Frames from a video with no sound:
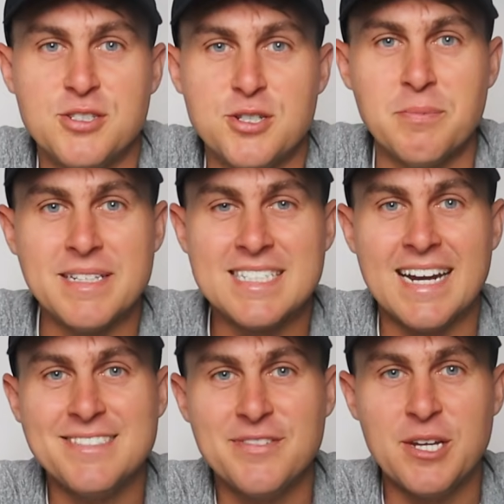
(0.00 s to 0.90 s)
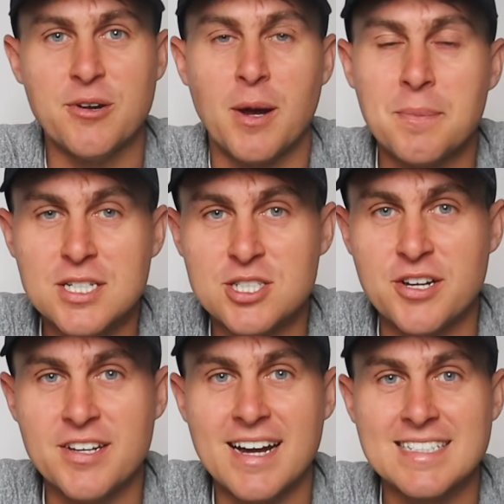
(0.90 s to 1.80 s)
YouTube, in today's video I'm going to show
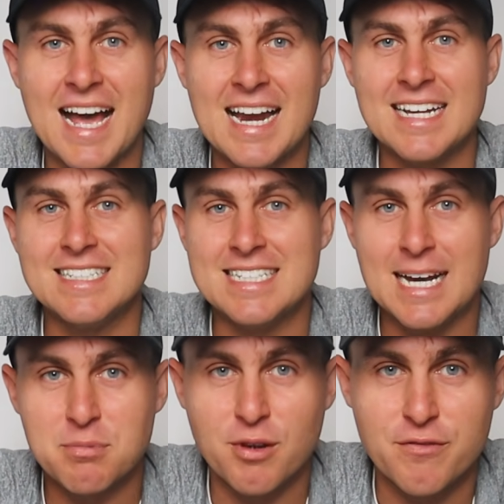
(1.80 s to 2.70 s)
you guys how to get Diablo